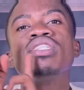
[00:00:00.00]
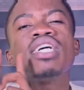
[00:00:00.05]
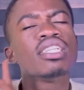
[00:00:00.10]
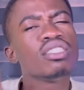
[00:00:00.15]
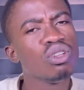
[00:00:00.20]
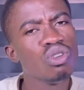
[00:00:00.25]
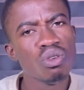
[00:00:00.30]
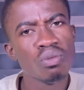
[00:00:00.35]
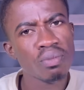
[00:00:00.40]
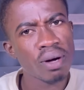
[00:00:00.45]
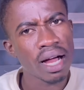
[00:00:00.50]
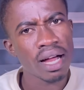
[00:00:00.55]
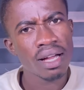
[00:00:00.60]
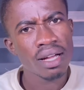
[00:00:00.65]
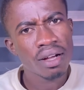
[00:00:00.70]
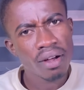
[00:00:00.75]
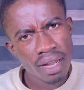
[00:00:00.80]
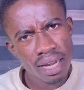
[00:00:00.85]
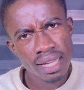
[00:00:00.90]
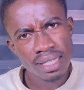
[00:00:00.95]
Daddy Lumba
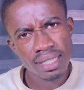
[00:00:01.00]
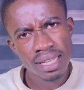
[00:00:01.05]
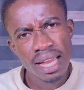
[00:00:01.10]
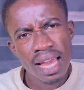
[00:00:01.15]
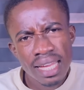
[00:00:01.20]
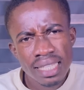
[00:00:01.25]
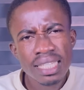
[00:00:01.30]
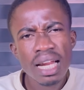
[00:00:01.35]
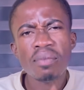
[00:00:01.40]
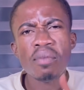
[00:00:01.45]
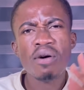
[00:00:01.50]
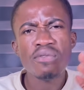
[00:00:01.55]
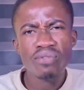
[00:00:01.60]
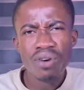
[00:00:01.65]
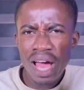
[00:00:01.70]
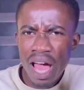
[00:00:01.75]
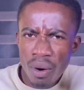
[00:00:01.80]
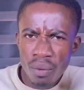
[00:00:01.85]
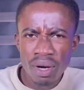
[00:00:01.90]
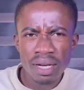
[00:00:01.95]
ana say ejamafo
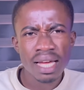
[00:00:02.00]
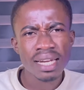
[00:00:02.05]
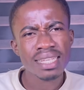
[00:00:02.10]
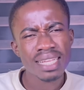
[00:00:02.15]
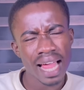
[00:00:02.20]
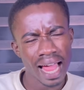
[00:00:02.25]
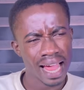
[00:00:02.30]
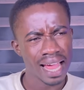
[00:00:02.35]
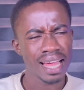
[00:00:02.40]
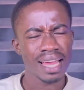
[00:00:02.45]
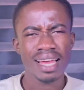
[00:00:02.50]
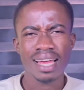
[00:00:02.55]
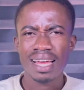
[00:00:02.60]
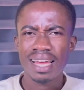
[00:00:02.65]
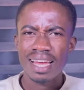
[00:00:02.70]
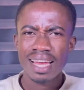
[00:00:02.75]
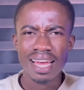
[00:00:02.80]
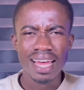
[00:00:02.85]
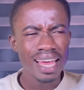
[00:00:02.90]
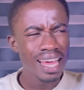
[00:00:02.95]
e won ah
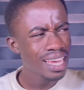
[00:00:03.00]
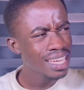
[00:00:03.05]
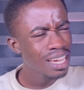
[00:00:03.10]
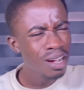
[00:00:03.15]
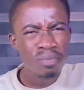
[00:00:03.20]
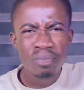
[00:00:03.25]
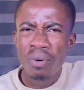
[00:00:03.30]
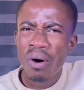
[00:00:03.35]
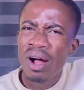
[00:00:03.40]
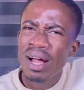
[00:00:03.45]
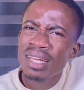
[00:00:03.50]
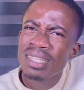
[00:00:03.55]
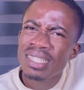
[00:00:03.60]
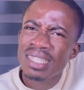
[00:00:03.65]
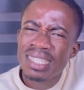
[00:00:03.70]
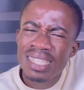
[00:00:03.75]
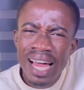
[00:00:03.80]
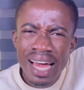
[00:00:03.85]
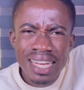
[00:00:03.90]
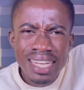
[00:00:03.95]
eye
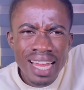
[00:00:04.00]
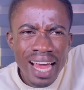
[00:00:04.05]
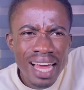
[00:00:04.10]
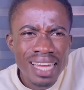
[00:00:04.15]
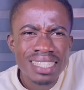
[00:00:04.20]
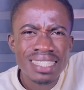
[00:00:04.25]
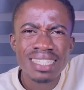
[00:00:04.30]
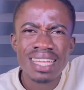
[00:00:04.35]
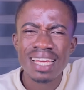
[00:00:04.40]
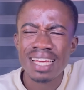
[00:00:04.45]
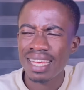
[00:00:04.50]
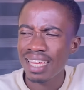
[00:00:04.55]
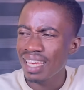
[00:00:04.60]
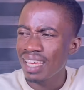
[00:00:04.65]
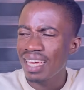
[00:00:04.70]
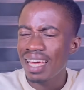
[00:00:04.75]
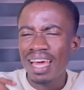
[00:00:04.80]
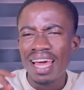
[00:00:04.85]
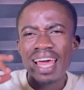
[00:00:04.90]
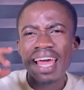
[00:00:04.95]
poison na say
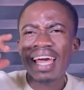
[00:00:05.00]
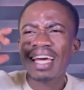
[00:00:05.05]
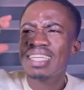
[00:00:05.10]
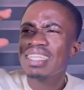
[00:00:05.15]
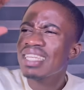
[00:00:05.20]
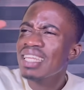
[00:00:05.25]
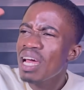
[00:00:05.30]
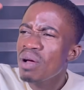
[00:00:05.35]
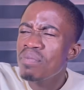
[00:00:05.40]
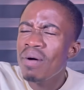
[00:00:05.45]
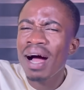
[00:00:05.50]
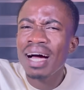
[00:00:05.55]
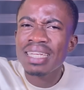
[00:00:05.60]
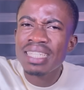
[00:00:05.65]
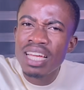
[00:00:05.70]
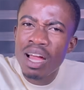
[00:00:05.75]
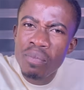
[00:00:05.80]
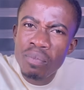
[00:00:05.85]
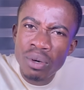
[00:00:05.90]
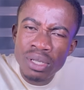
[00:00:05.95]
e de ba
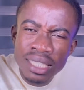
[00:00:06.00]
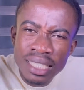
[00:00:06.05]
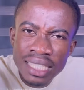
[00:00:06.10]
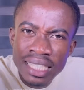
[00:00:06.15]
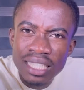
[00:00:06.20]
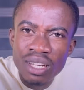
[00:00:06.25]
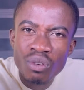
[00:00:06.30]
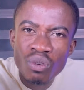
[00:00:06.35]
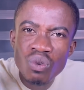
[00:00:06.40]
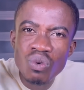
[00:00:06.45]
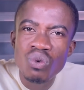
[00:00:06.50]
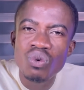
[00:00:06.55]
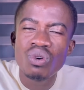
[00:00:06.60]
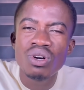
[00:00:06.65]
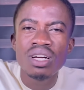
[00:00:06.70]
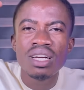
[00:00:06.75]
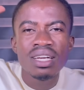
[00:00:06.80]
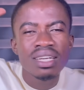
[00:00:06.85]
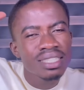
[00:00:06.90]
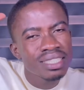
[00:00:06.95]
ade portia ekun
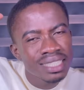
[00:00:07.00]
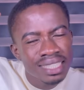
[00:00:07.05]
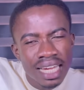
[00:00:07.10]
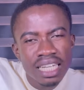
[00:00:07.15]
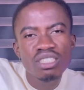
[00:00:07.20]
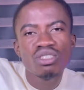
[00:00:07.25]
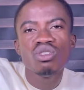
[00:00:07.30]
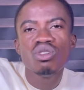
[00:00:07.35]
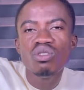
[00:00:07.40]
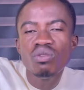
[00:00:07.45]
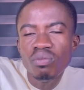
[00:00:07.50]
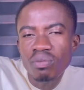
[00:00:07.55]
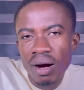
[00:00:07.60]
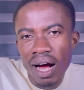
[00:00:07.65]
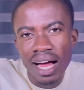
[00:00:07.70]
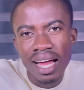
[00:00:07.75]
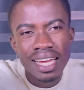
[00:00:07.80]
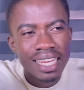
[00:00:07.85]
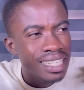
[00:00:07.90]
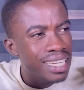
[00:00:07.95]
Daddy
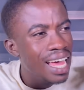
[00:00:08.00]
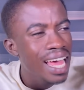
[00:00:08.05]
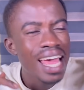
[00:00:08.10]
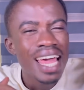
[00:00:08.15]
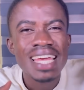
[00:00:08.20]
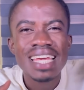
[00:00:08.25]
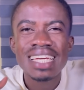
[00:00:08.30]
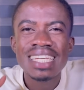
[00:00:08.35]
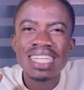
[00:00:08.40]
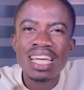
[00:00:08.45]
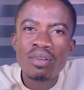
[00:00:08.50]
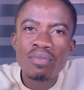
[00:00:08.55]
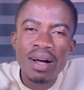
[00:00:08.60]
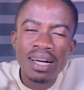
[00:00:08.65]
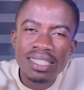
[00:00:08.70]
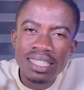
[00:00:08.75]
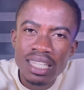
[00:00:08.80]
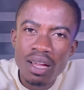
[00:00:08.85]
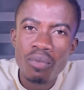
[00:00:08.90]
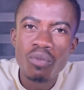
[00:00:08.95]
Lumba na eye de ba
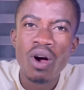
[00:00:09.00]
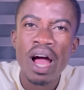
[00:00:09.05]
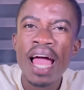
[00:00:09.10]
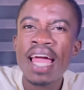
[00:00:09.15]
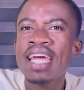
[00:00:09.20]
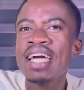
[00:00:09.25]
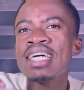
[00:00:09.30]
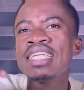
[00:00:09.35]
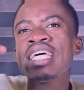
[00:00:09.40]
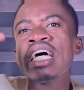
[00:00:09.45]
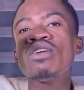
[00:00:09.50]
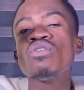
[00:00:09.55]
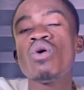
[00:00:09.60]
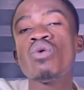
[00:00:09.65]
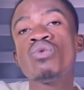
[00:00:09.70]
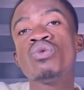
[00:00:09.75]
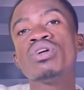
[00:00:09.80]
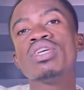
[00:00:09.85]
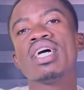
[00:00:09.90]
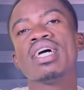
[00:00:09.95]
asemo eye de no
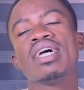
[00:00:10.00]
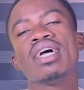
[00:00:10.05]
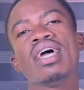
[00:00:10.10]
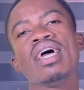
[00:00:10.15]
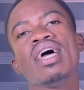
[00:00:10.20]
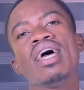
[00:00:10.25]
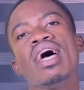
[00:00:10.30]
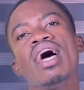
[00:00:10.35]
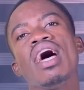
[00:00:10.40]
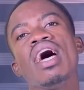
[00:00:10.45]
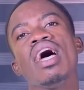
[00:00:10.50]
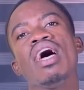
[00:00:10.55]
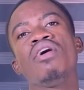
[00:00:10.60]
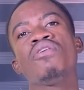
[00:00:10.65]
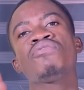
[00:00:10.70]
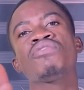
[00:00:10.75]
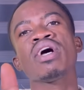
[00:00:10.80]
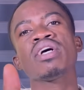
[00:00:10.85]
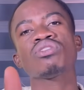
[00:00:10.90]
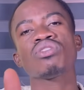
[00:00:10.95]
wu ye
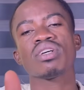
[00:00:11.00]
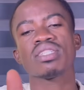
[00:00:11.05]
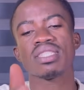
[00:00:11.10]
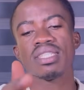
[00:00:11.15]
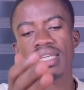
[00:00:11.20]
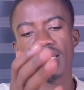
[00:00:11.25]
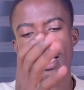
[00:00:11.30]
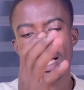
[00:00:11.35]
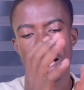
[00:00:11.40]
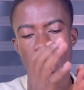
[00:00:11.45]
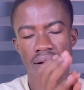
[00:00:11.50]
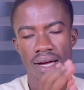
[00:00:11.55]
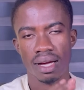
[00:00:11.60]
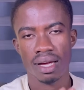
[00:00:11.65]
Afia Schwar